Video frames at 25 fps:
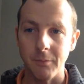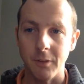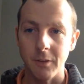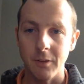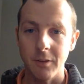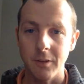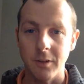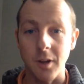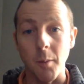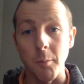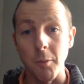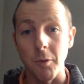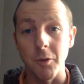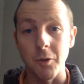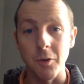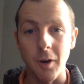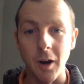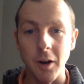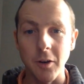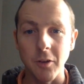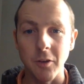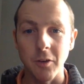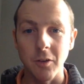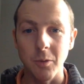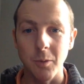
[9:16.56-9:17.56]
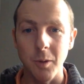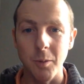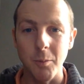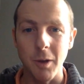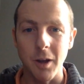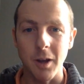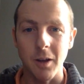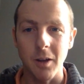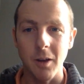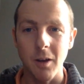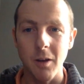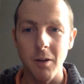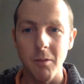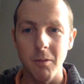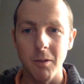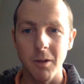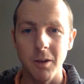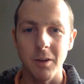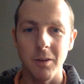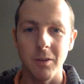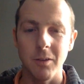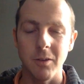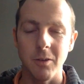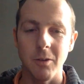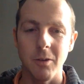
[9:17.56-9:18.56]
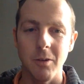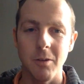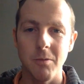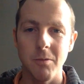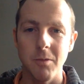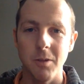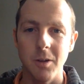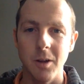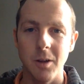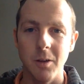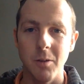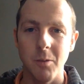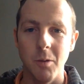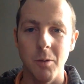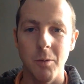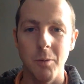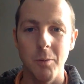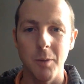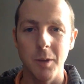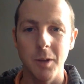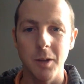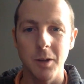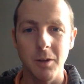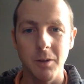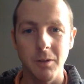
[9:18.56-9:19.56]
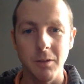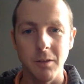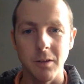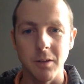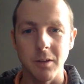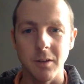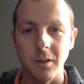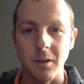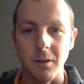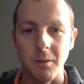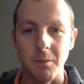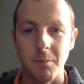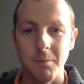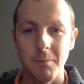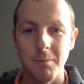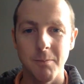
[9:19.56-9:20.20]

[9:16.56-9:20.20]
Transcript: some of the directions we might go and sort of what we might learn this year.